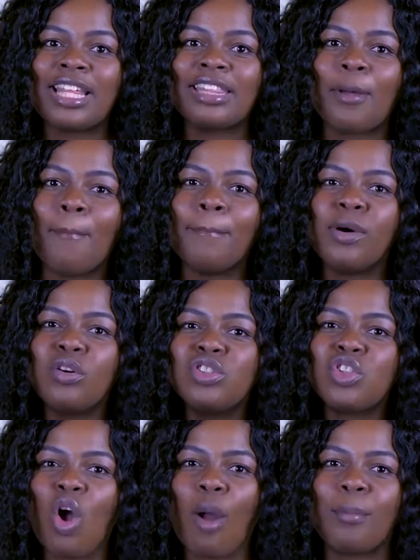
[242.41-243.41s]
that the
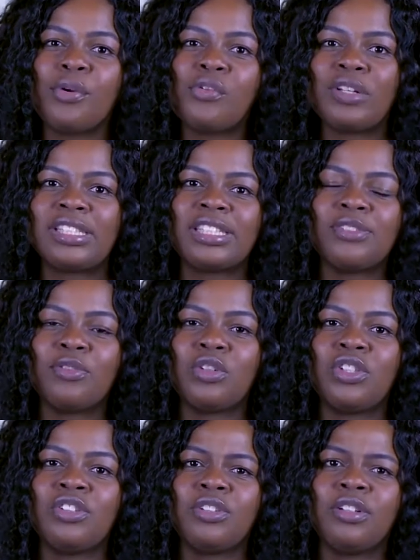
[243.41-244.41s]
most common reasons
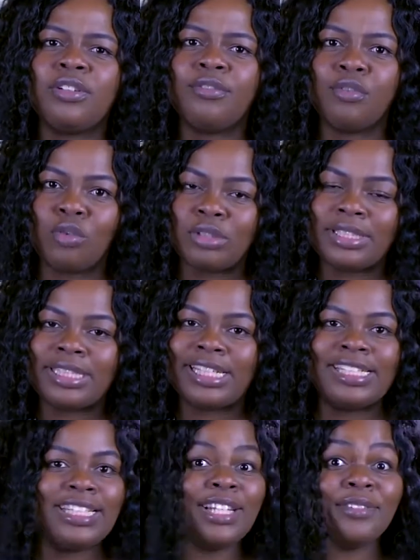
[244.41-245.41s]
for divorce
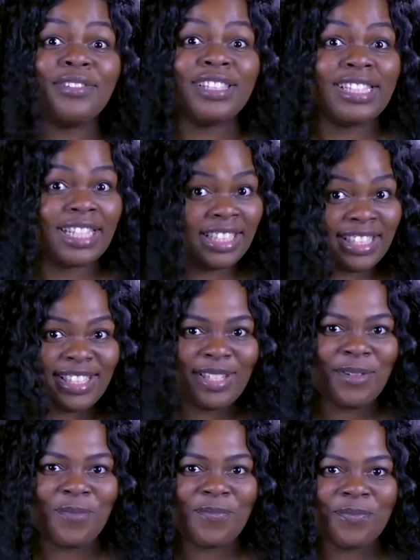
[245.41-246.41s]
is
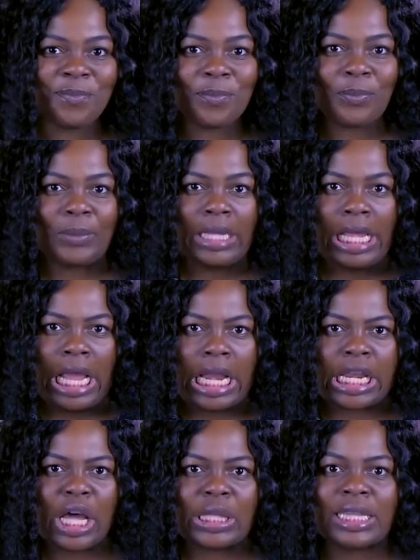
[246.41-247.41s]
infidelity.
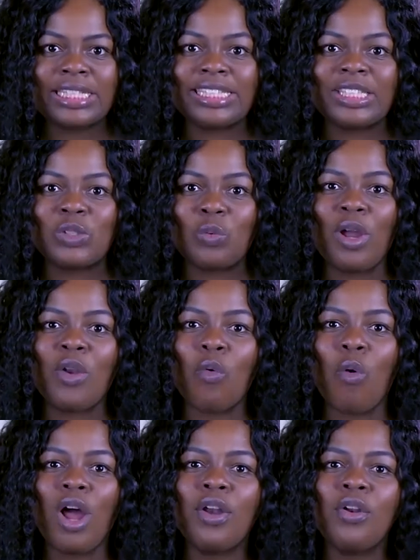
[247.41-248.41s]
Now, this is
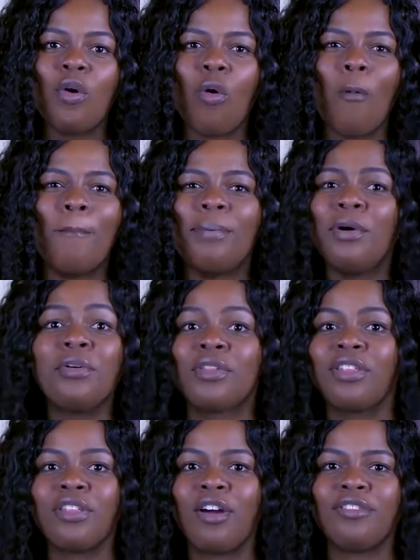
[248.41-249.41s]
when one or
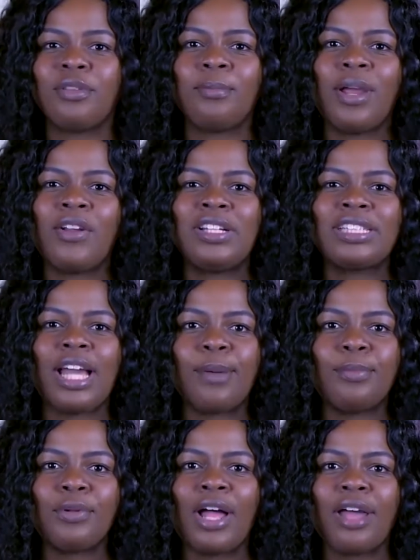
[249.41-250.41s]
both of the married
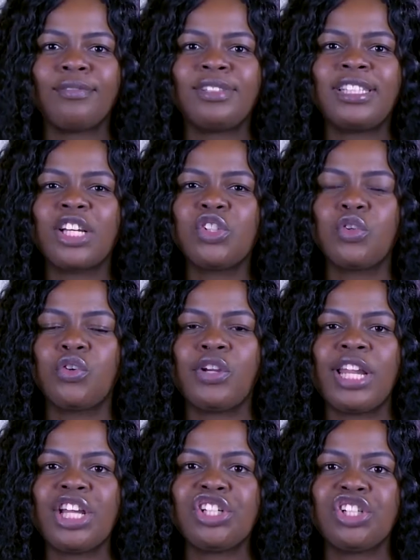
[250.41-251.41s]
couple have sexual
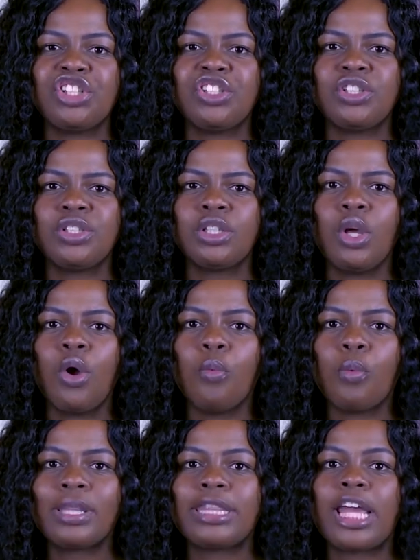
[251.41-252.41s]
relations
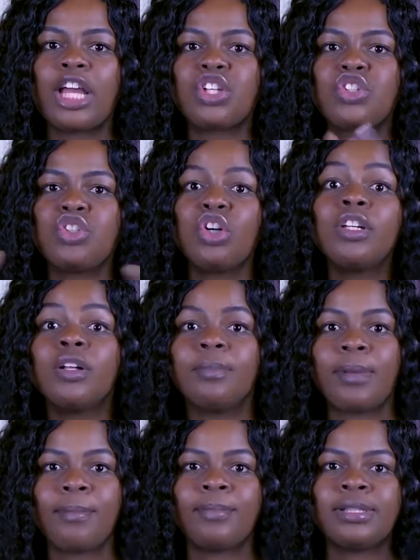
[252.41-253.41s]
with
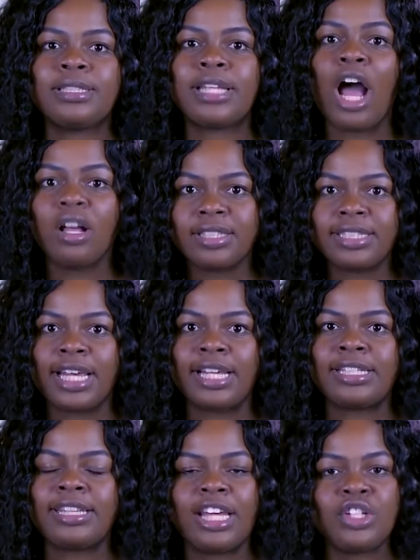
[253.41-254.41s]
external members
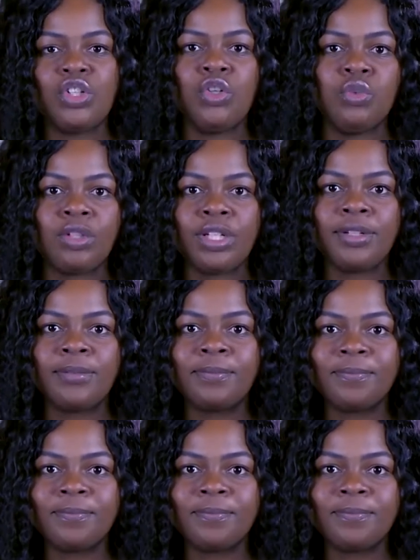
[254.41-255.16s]
outside that union.